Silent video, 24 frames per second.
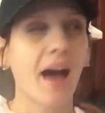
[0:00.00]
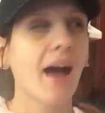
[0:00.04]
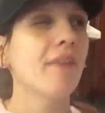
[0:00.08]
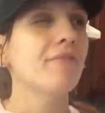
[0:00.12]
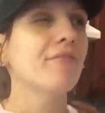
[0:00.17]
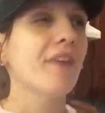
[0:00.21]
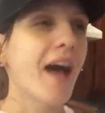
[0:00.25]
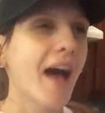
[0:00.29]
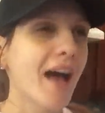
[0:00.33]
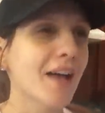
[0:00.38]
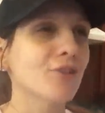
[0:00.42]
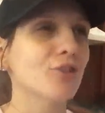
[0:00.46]
I've
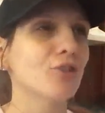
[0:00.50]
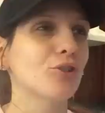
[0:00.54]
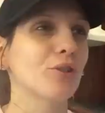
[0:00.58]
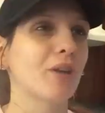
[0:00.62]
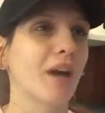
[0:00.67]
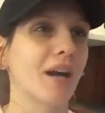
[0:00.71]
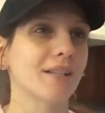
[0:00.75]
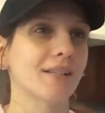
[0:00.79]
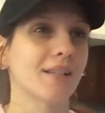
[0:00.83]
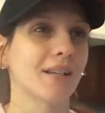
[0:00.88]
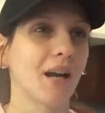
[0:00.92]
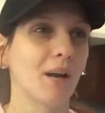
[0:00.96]
asked you
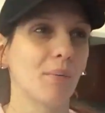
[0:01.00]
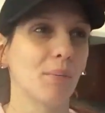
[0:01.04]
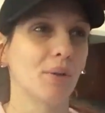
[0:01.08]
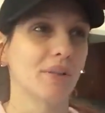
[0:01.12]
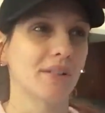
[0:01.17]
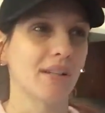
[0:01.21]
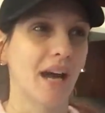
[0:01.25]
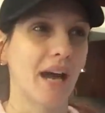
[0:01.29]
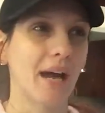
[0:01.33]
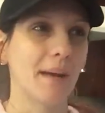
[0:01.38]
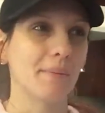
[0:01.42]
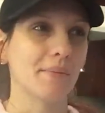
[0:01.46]
guys a couple
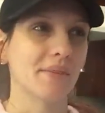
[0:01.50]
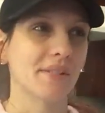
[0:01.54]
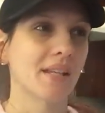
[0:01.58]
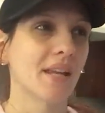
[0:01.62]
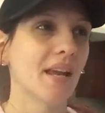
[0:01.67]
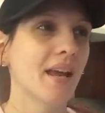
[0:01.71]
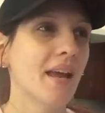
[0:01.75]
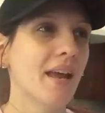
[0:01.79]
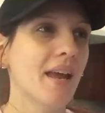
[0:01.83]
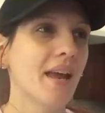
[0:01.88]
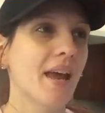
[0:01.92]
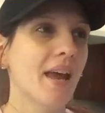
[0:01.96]
times,
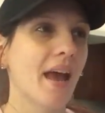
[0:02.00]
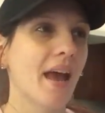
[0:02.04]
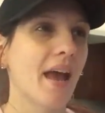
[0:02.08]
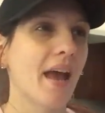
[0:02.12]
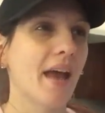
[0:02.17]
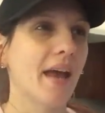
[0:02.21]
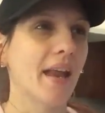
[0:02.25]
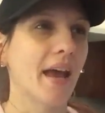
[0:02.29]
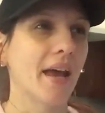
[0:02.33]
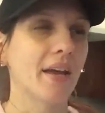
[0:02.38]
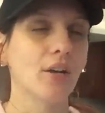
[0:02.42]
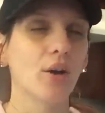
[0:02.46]

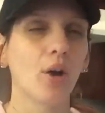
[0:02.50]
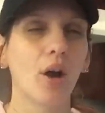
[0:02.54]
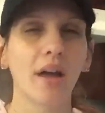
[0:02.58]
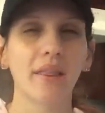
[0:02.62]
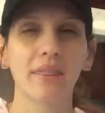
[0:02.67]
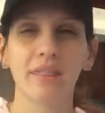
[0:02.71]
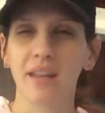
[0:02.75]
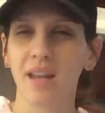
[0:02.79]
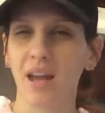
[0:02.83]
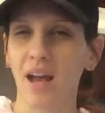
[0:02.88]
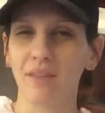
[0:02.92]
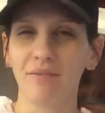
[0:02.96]
and I know I
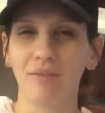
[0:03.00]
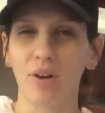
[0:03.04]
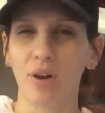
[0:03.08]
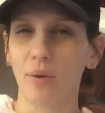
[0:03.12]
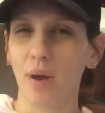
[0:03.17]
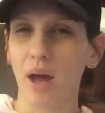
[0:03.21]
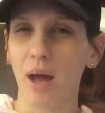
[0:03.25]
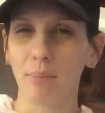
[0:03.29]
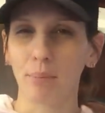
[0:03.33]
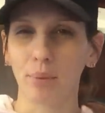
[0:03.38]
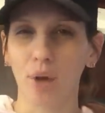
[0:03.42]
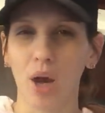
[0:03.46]
think I've
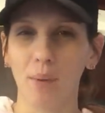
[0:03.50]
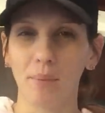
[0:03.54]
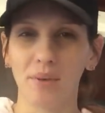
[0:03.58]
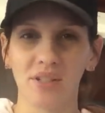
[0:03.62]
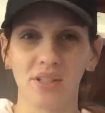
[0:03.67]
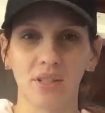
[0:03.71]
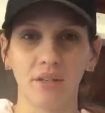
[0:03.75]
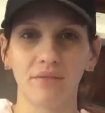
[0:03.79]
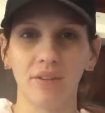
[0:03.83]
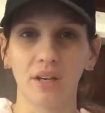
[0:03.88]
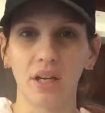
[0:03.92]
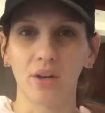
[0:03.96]
I
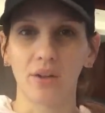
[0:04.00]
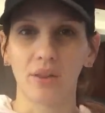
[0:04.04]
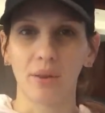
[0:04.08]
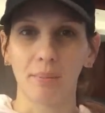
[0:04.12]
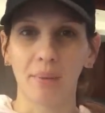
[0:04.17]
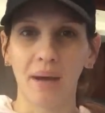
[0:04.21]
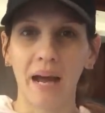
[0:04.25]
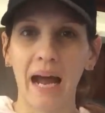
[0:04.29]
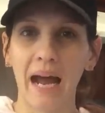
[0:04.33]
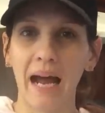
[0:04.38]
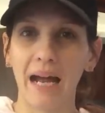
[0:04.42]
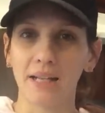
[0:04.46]
promised a video in the
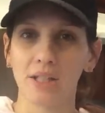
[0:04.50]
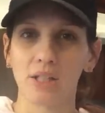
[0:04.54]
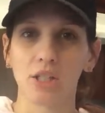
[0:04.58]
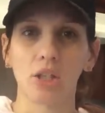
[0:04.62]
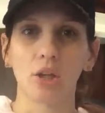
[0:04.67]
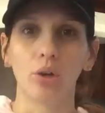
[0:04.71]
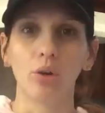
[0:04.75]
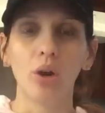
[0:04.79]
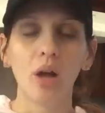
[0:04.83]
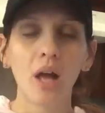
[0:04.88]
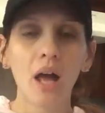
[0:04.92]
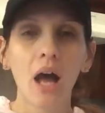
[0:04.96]
past,
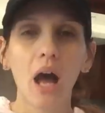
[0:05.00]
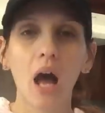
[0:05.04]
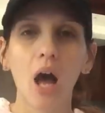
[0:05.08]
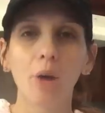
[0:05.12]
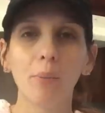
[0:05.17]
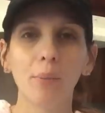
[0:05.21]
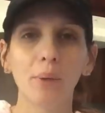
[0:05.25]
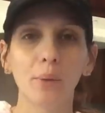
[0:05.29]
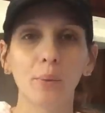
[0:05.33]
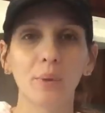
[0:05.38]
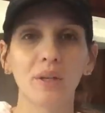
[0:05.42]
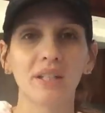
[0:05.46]
so I'll
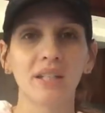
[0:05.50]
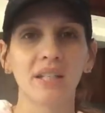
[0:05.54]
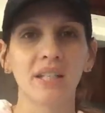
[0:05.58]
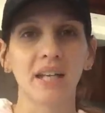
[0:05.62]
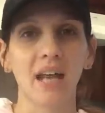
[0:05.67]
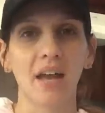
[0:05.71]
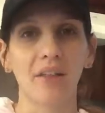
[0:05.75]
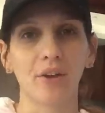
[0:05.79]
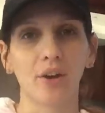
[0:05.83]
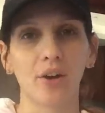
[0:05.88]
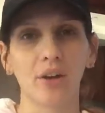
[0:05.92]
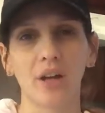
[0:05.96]
put one
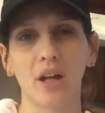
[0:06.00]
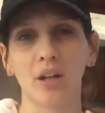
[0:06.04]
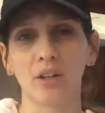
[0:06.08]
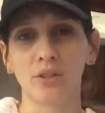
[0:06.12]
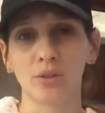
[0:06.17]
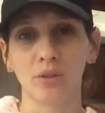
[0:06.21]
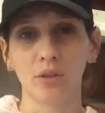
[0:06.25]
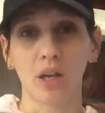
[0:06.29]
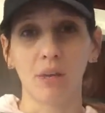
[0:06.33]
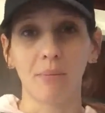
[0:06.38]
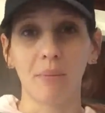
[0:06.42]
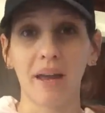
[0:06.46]
together and I'll do
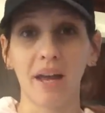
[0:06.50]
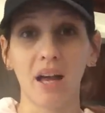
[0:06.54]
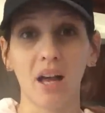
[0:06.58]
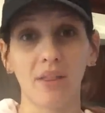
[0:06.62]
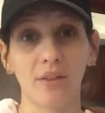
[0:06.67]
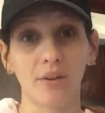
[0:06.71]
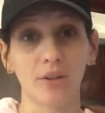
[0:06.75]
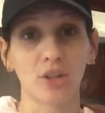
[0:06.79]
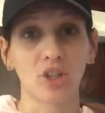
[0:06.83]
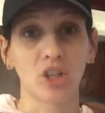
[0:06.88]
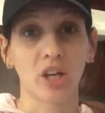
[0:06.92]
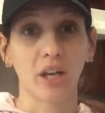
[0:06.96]
it on my
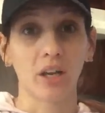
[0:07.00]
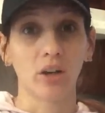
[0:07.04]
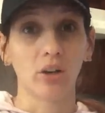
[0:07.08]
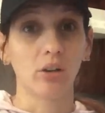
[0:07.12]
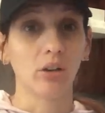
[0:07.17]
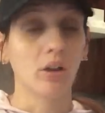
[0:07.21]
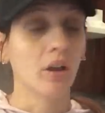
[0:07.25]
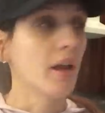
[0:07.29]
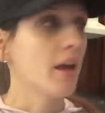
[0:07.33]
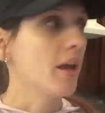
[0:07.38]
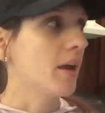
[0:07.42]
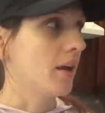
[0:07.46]
other
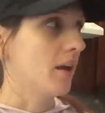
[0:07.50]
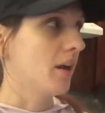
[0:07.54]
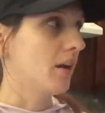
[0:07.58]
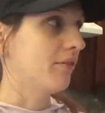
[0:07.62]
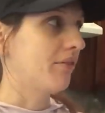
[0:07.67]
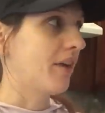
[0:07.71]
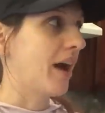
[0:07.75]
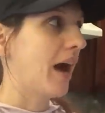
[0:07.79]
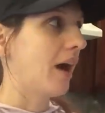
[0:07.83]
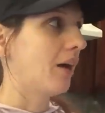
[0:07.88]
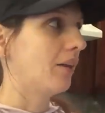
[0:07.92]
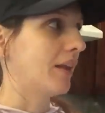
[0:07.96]
channel of
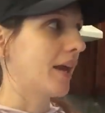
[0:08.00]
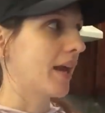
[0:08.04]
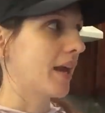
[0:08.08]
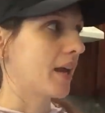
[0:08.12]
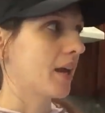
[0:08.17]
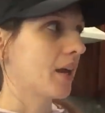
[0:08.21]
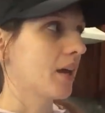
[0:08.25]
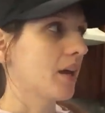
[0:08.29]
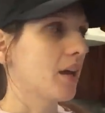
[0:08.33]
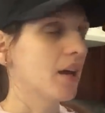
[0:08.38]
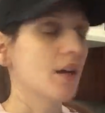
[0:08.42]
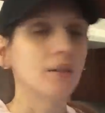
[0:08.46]
how
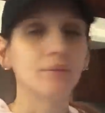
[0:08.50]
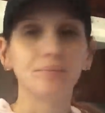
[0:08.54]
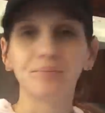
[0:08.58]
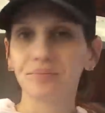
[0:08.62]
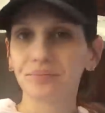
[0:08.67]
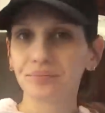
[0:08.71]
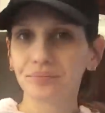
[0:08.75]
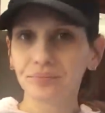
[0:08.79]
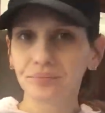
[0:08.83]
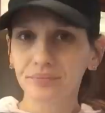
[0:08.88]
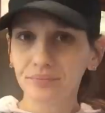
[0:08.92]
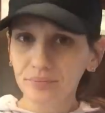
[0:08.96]
like
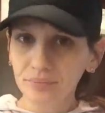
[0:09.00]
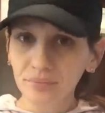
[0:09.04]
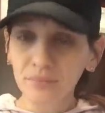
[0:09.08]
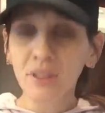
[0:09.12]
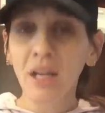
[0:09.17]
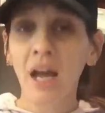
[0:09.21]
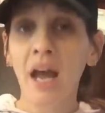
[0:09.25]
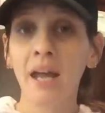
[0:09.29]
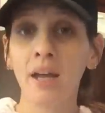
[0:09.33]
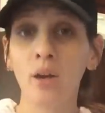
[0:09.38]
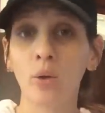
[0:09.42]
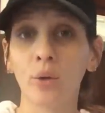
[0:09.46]

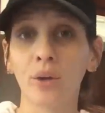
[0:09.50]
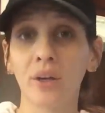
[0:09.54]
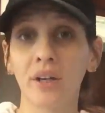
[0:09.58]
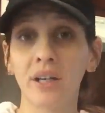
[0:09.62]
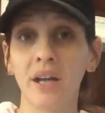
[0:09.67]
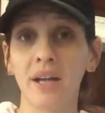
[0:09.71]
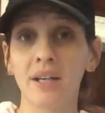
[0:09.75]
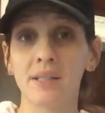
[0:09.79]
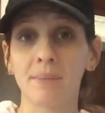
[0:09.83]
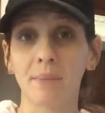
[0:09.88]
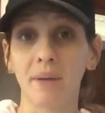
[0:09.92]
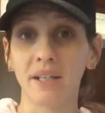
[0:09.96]
I
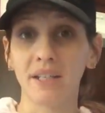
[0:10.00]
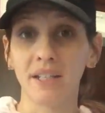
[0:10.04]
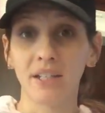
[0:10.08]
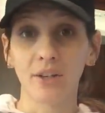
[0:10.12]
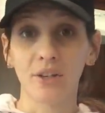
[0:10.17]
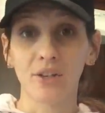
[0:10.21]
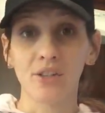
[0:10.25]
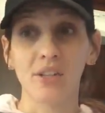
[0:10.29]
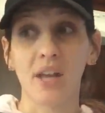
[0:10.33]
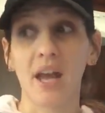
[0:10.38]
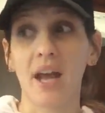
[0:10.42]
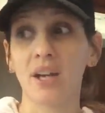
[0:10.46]
organize my
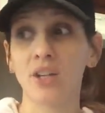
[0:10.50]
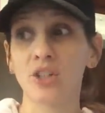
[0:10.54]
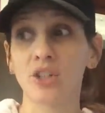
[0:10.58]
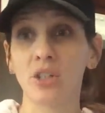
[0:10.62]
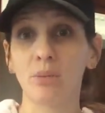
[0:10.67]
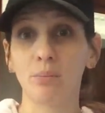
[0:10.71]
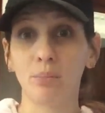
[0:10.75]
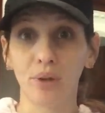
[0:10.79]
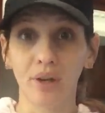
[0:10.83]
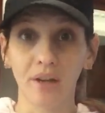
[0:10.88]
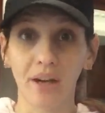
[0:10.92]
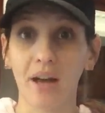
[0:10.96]
dinners. I actually
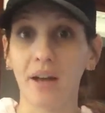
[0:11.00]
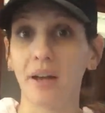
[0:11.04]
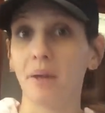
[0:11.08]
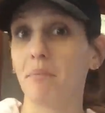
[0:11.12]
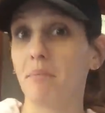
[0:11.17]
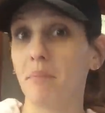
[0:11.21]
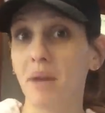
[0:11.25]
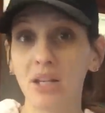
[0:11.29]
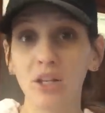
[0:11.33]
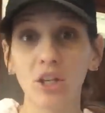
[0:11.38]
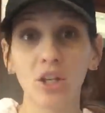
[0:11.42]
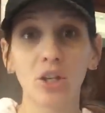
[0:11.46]
print out a
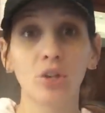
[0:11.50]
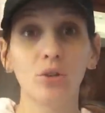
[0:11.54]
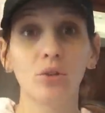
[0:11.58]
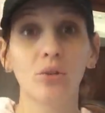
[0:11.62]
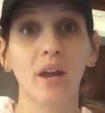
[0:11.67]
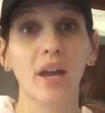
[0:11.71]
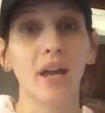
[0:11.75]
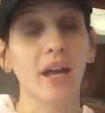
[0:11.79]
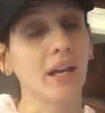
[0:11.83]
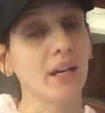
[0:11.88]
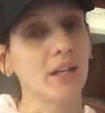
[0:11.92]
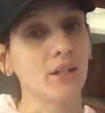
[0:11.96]
menu,
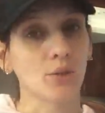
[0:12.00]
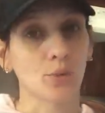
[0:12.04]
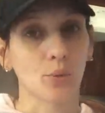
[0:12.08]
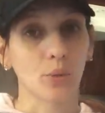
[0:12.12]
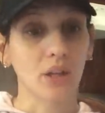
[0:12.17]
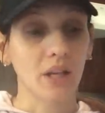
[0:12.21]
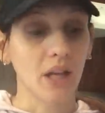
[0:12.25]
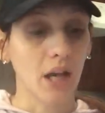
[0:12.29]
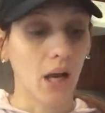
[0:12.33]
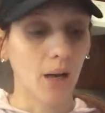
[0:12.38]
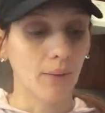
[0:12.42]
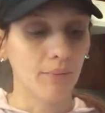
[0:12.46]
and it's
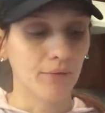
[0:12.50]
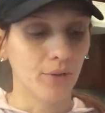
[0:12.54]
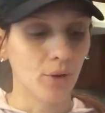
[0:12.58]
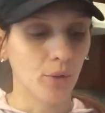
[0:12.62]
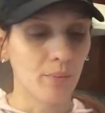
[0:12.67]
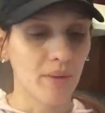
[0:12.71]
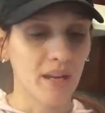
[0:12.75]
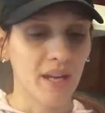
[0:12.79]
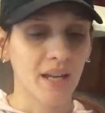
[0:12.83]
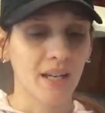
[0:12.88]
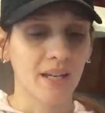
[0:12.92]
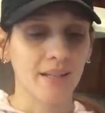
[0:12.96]
really helpful
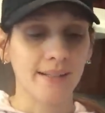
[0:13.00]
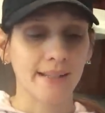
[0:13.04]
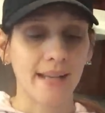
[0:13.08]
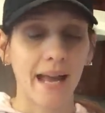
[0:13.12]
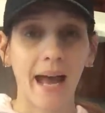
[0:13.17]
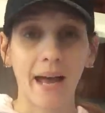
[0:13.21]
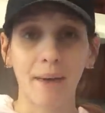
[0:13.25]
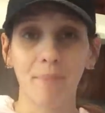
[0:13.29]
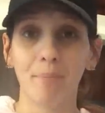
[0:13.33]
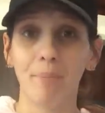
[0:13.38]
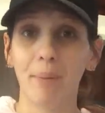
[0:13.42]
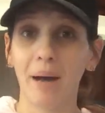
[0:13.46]
because
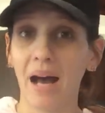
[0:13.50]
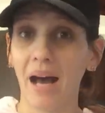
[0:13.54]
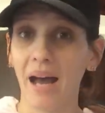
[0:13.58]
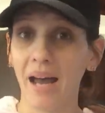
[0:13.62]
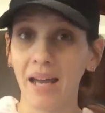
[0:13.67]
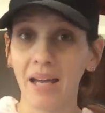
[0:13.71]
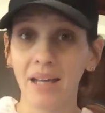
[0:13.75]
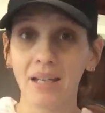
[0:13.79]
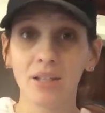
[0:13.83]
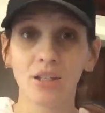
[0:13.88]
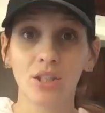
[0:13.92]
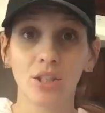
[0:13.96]
I
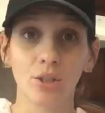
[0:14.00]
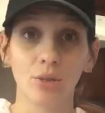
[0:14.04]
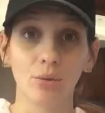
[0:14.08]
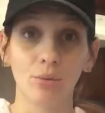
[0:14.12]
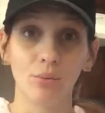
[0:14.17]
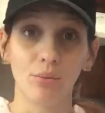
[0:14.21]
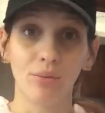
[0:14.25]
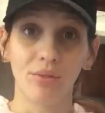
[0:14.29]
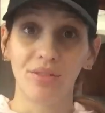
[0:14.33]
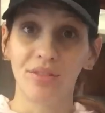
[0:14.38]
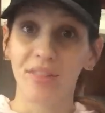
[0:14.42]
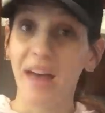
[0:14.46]
buy
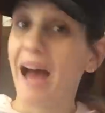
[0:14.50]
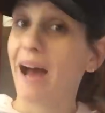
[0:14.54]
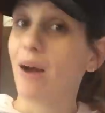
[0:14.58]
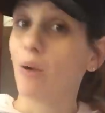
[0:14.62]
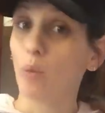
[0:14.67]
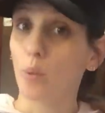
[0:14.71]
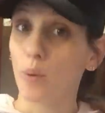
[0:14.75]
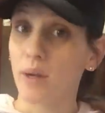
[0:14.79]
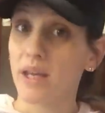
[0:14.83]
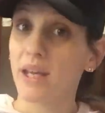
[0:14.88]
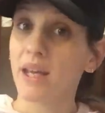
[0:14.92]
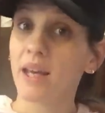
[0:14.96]
to that
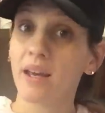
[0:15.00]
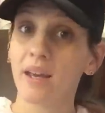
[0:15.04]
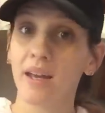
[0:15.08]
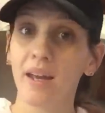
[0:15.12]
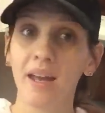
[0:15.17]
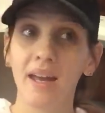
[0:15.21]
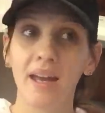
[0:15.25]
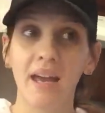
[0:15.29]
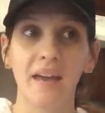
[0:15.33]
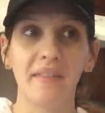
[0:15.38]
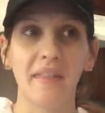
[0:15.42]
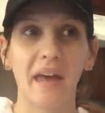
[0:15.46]
week,
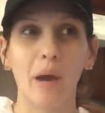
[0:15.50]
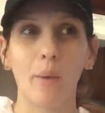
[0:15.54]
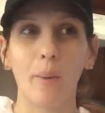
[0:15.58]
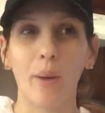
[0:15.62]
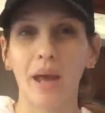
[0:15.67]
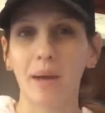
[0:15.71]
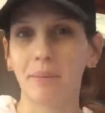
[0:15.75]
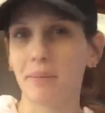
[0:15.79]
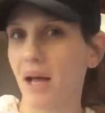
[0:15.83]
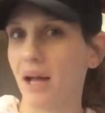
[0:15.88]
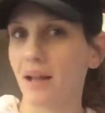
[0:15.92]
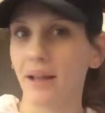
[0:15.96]
and that way
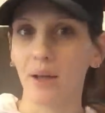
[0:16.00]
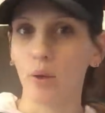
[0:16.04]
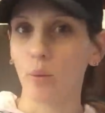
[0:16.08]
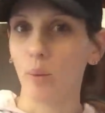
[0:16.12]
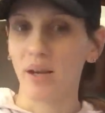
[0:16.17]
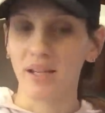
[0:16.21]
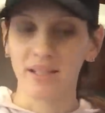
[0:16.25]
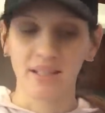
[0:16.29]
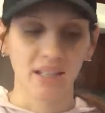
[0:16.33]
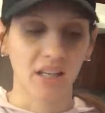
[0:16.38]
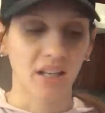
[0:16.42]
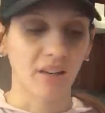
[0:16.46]
I'm not like
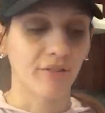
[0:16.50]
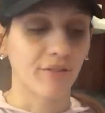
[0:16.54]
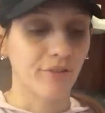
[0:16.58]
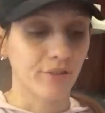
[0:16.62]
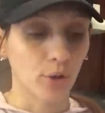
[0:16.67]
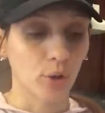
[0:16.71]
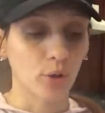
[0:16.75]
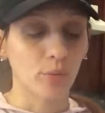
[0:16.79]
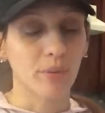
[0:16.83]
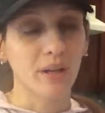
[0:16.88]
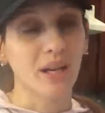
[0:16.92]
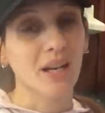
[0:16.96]
wasting
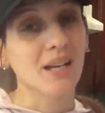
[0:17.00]
food,